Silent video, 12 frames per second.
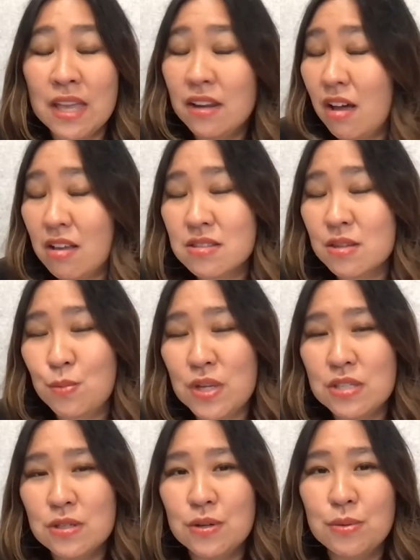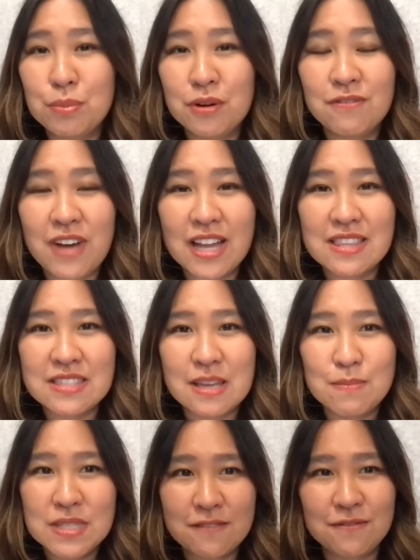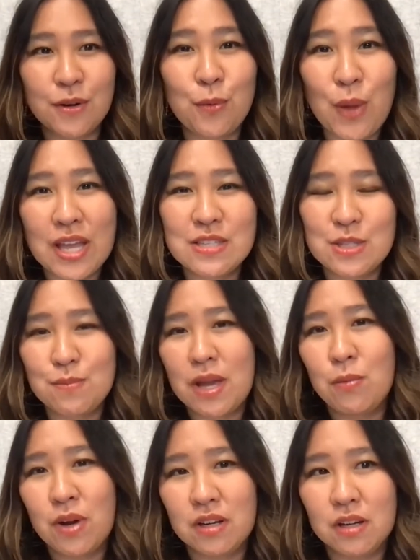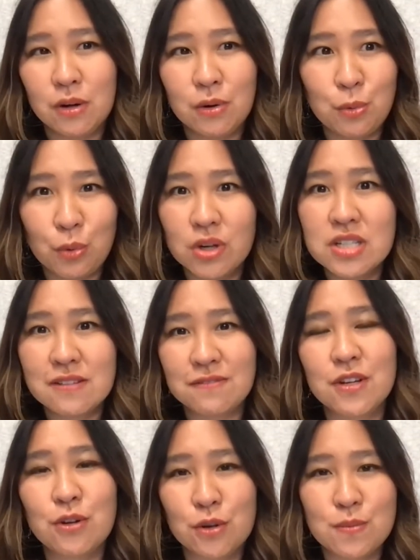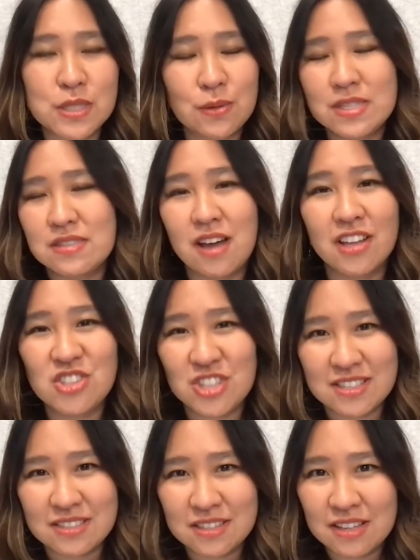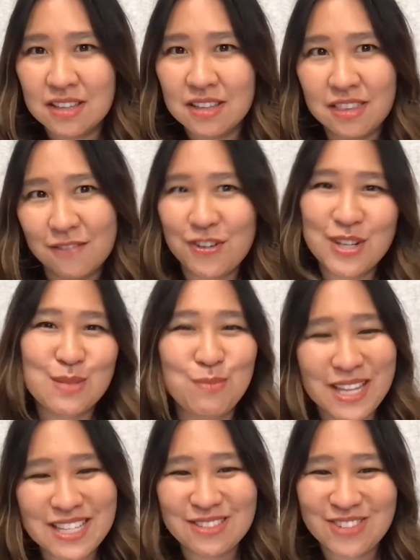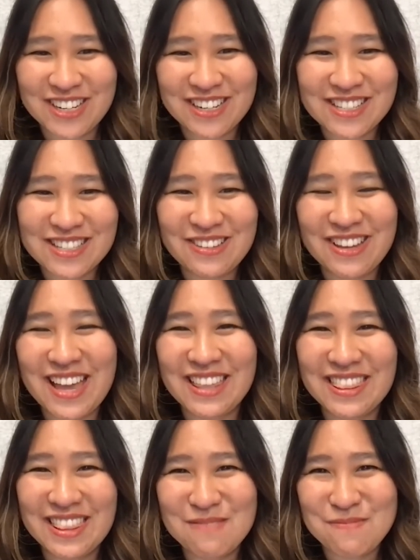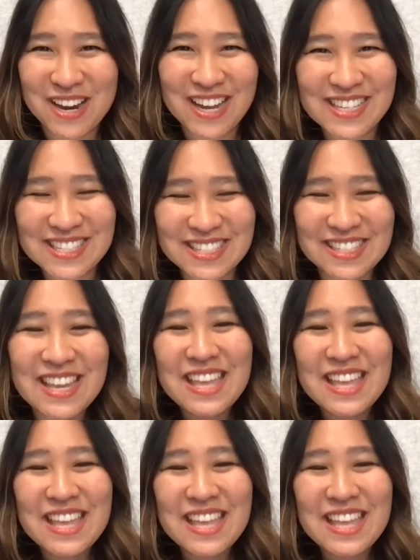And also, we do provide some different ways you might want to award different groups. So it's not just the first place winners who get the prize.